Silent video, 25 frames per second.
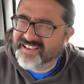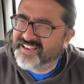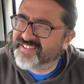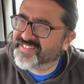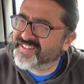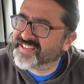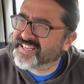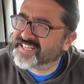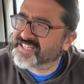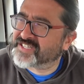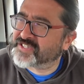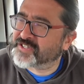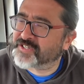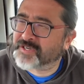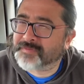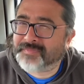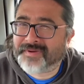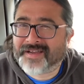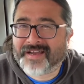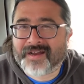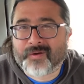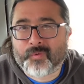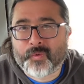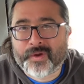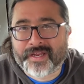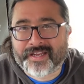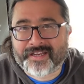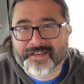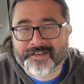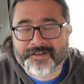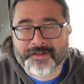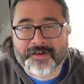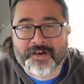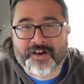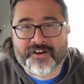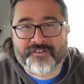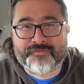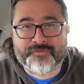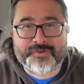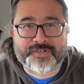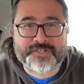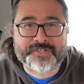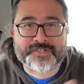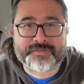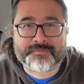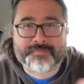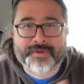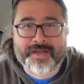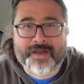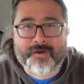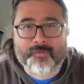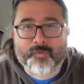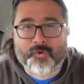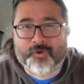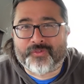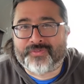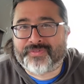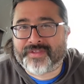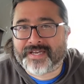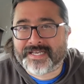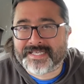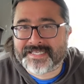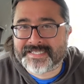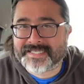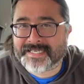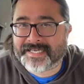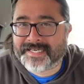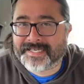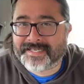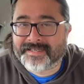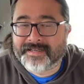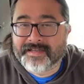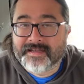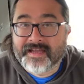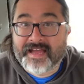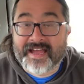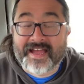I think it took about a week and a half, which is about what they say.